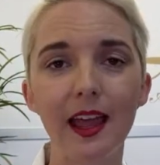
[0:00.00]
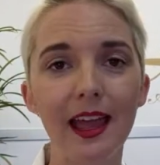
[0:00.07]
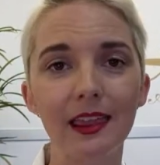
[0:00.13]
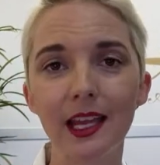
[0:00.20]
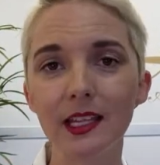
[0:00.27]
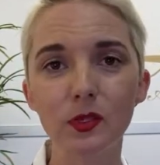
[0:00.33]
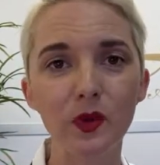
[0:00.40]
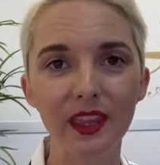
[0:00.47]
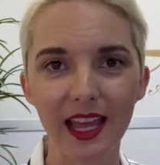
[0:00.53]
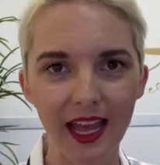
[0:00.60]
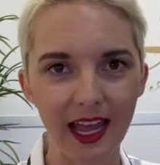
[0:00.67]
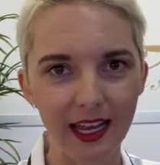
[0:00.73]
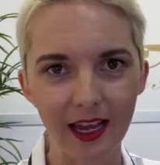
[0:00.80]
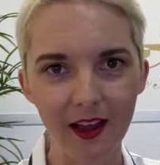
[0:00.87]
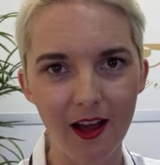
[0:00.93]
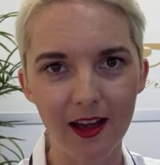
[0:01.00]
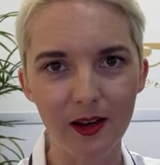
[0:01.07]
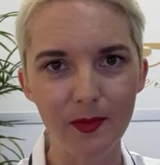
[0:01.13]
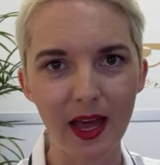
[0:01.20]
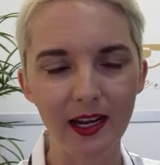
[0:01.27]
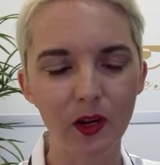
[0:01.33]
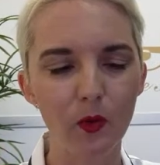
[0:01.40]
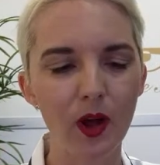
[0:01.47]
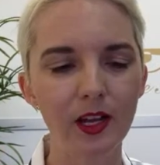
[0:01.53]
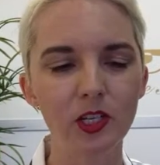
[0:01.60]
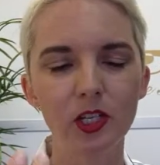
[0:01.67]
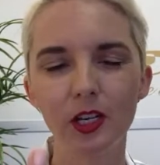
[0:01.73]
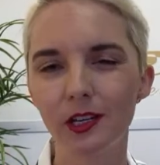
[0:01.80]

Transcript: And that's with any automatic watch.